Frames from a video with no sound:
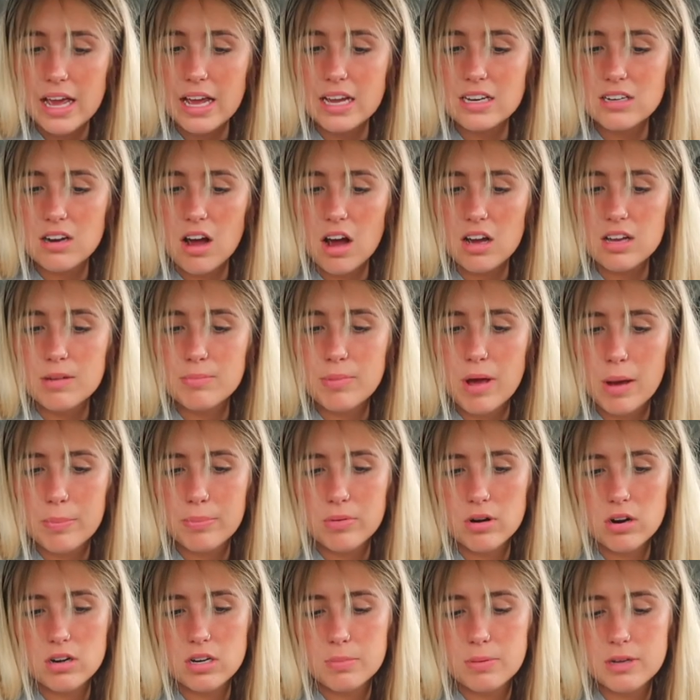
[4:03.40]
Eggnog and
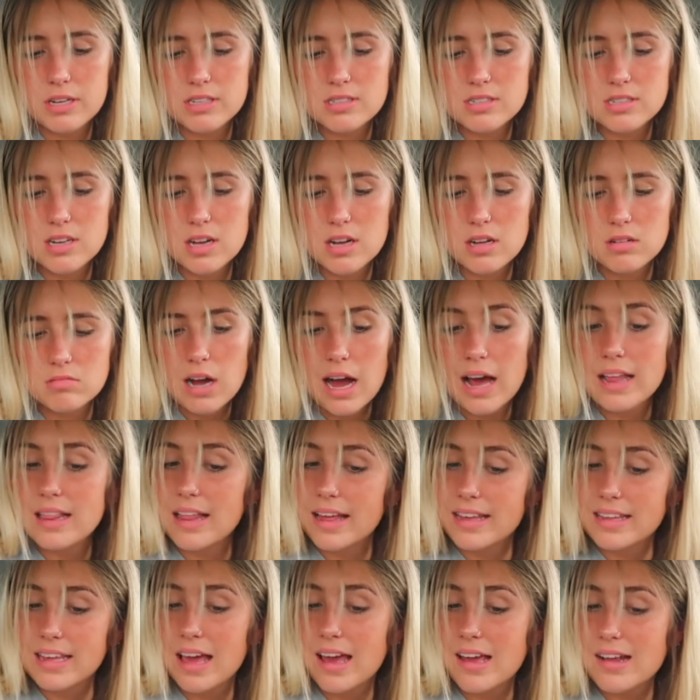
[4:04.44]
pepperoni pizza. I
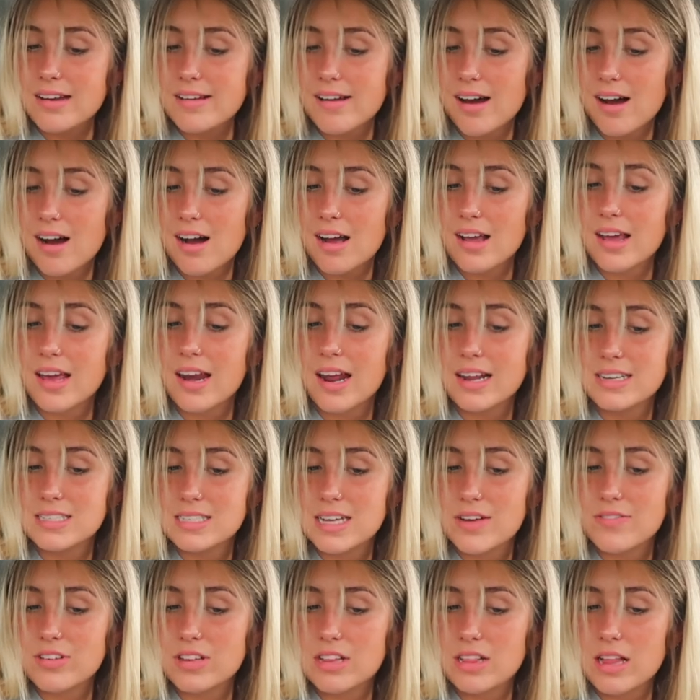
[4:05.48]
like eggnog and I
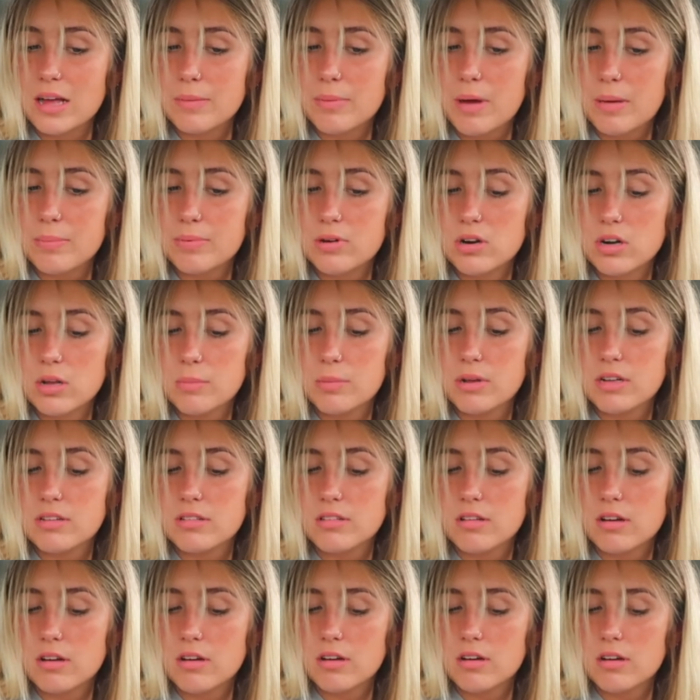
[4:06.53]
definitely like pepperoni
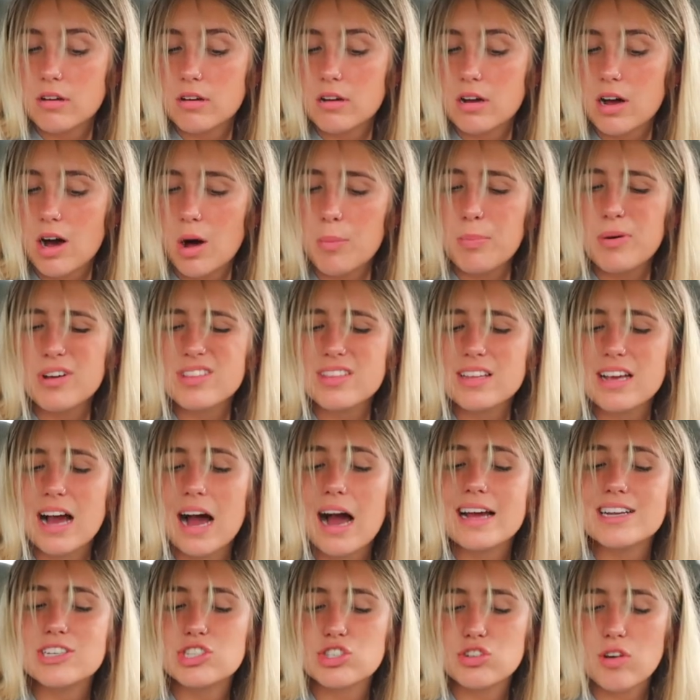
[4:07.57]
pizza. I'll put the
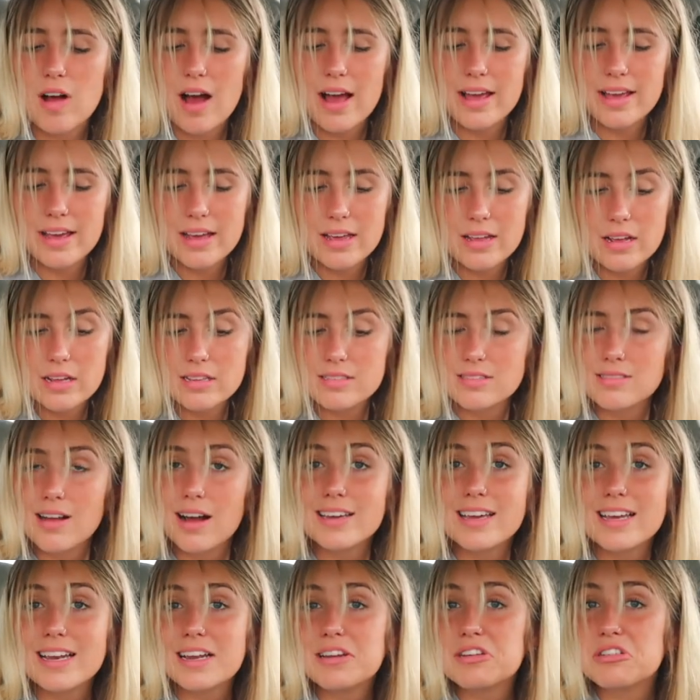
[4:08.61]
I'd try it. It's
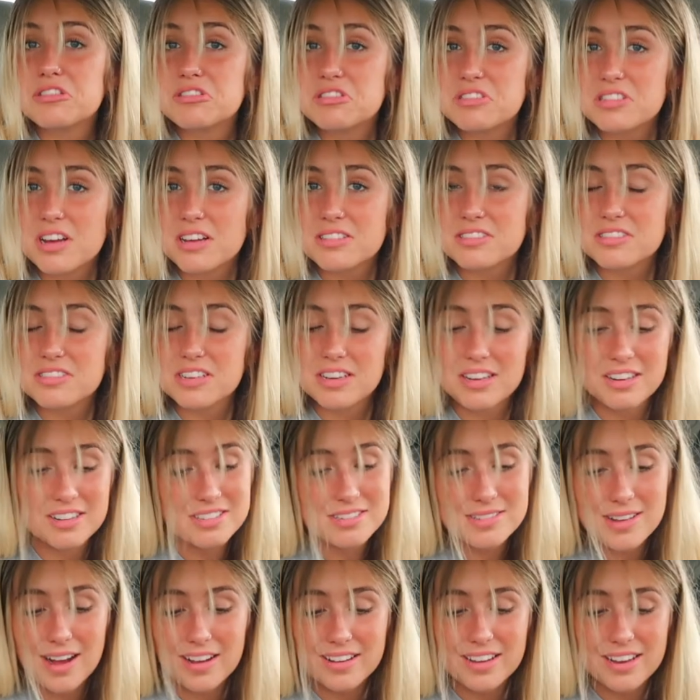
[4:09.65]
not getting disgusting and
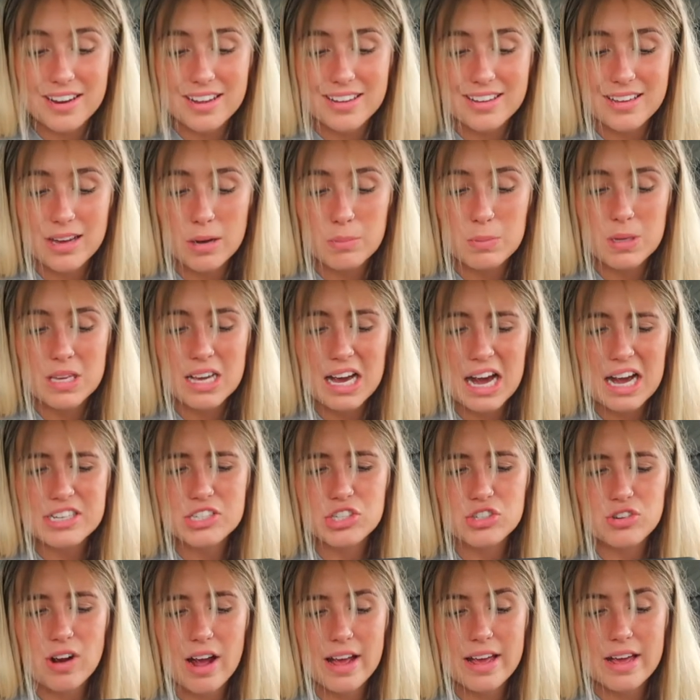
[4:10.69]
it's not getting yummy. I'd
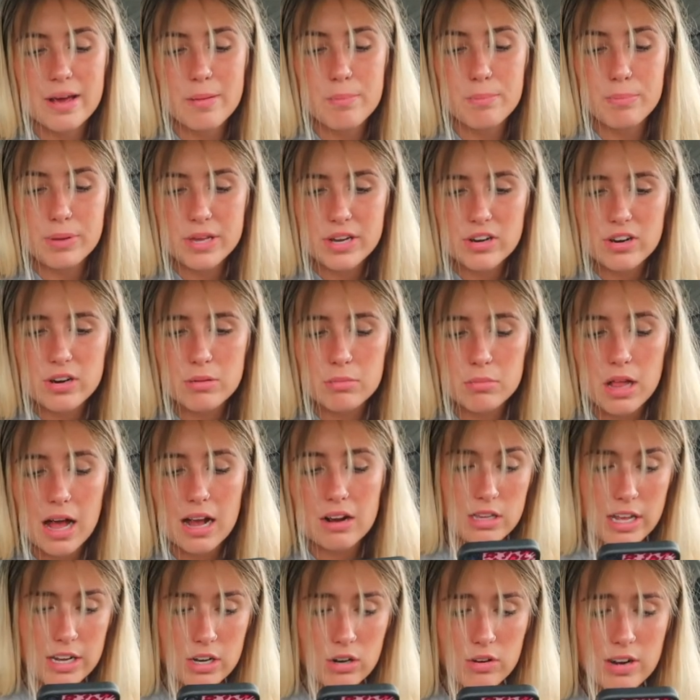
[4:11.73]
try it. Beer and
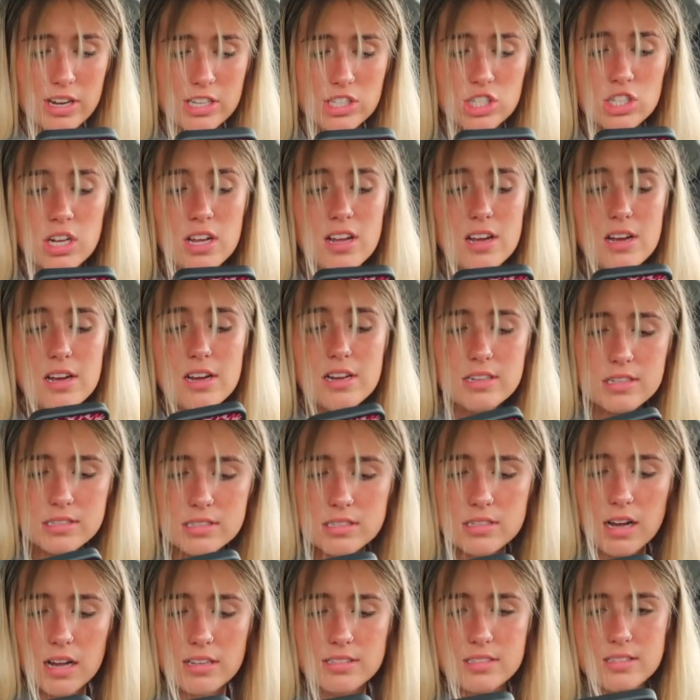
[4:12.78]
black licorice.
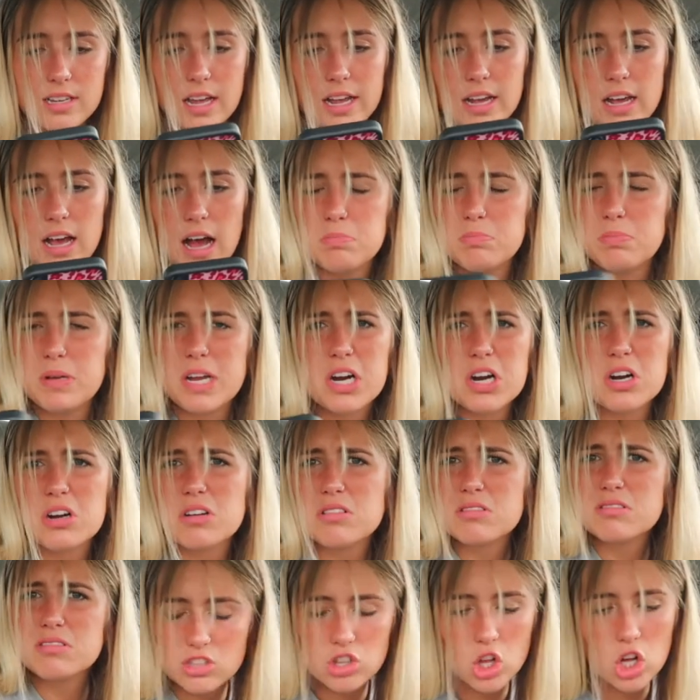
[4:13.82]
Disgusting.
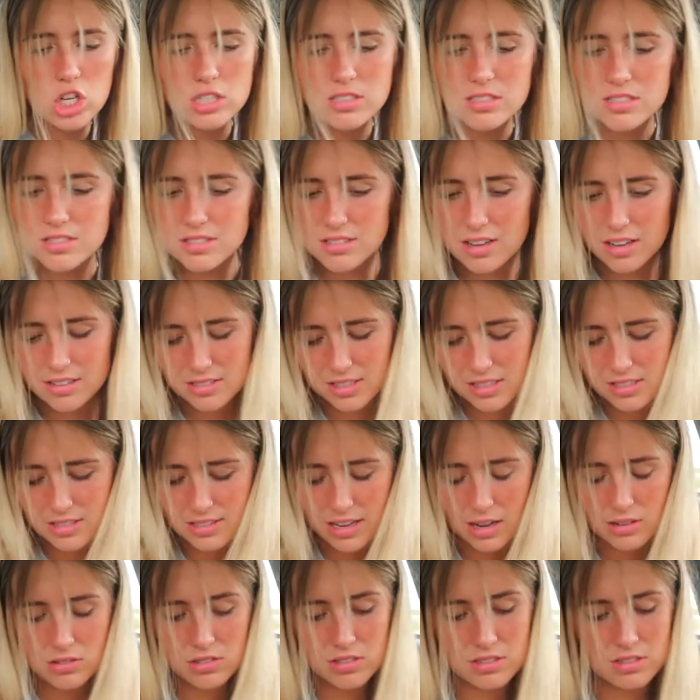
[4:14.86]
Beer looks disgusting,
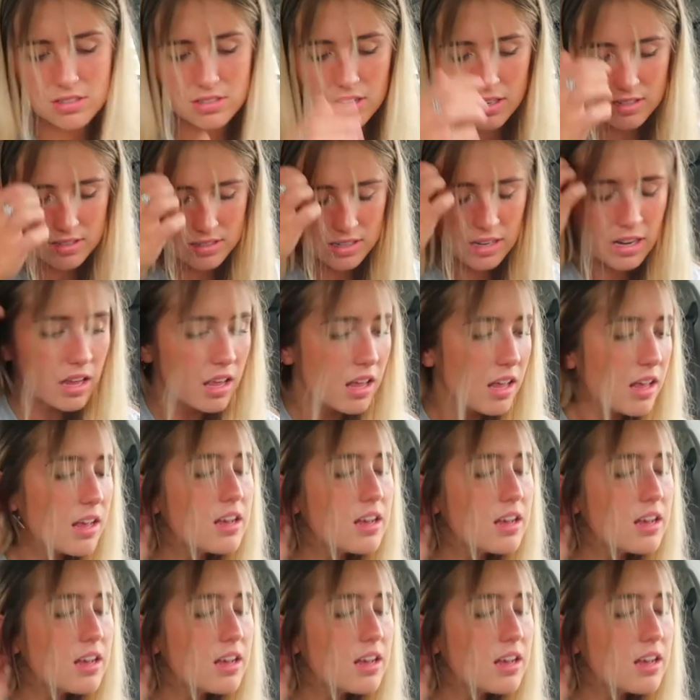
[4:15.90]
sounds disgusting.